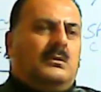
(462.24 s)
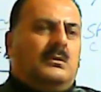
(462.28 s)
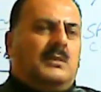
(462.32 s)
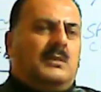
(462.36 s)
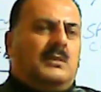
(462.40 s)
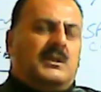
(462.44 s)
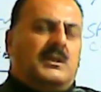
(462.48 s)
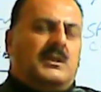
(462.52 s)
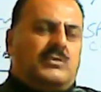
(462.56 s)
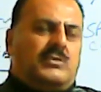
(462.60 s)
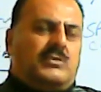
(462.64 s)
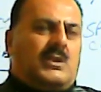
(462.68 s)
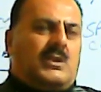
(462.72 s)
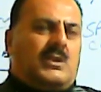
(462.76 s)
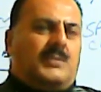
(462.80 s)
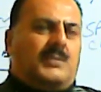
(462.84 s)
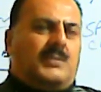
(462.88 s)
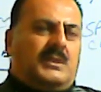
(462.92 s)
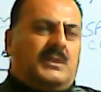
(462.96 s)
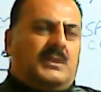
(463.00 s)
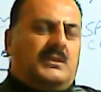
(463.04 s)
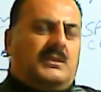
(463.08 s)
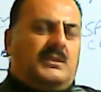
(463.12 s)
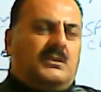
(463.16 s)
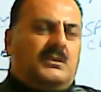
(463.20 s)
English
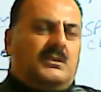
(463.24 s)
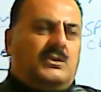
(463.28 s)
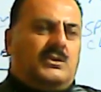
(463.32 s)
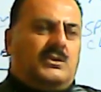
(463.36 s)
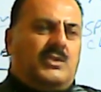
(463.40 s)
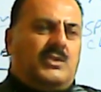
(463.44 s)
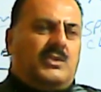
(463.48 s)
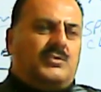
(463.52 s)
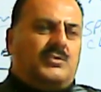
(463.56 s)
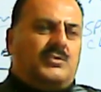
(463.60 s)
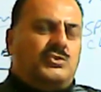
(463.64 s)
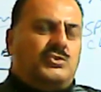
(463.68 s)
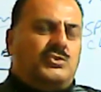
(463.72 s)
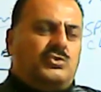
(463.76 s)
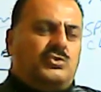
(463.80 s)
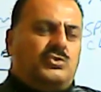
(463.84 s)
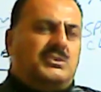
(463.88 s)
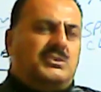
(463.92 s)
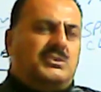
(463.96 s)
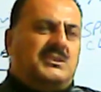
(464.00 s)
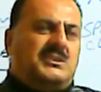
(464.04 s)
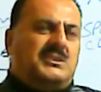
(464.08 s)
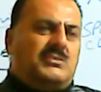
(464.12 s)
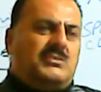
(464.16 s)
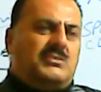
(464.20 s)
vocabulary. You have to
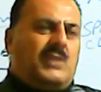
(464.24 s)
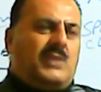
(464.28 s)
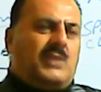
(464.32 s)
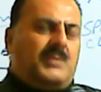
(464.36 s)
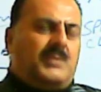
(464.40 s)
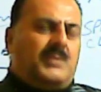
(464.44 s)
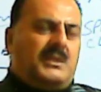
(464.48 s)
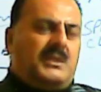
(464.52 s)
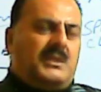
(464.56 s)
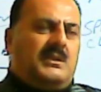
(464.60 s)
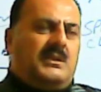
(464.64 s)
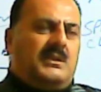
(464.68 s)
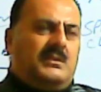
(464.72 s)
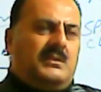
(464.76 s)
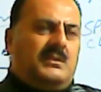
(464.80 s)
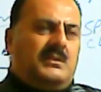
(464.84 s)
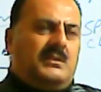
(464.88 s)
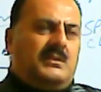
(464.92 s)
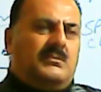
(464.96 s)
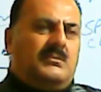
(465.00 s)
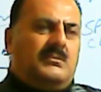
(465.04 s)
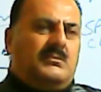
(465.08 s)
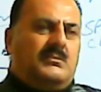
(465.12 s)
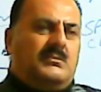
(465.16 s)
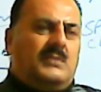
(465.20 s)
use English vocabulary
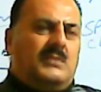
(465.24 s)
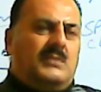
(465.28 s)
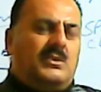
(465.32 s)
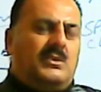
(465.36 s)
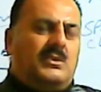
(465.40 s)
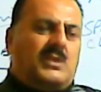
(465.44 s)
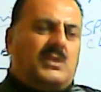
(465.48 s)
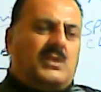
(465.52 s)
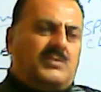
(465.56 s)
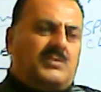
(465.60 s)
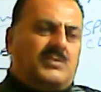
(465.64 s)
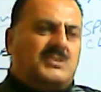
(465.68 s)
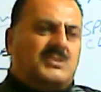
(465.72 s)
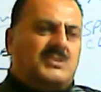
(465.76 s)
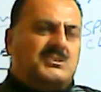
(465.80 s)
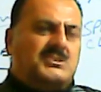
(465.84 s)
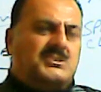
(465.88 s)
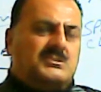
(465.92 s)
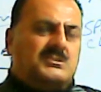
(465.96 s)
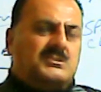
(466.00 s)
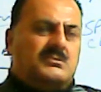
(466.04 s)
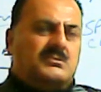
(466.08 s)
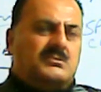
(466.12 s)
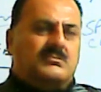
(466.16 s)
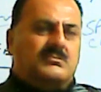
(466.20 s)
in your
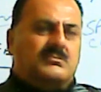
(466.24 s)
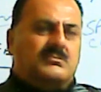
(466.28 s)
conversation.